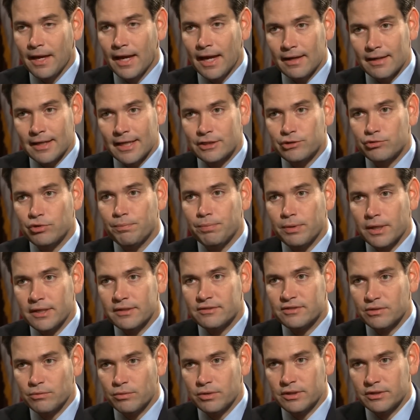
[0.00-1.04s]
and let's
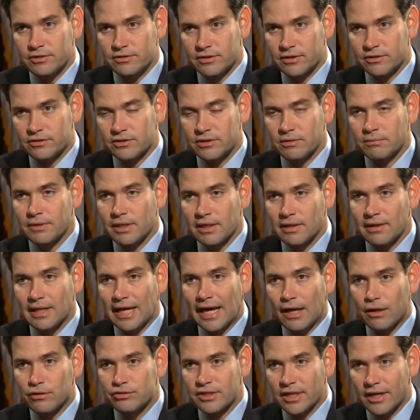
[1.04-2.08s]
replace it with a system that
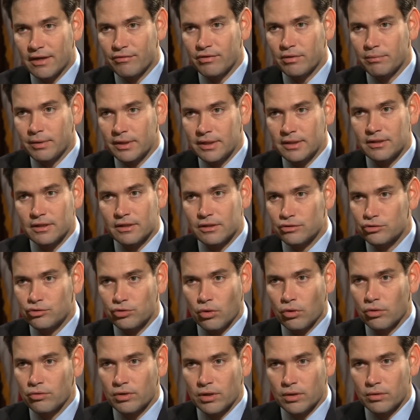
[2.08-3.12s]
allows everybody to
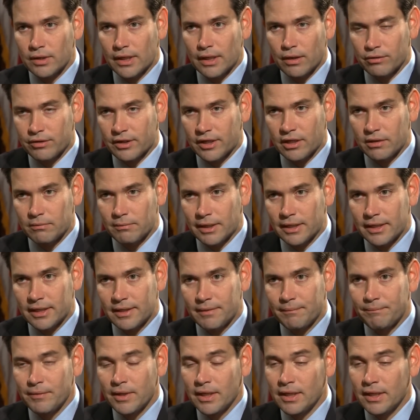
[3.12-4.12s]
control their own health care money.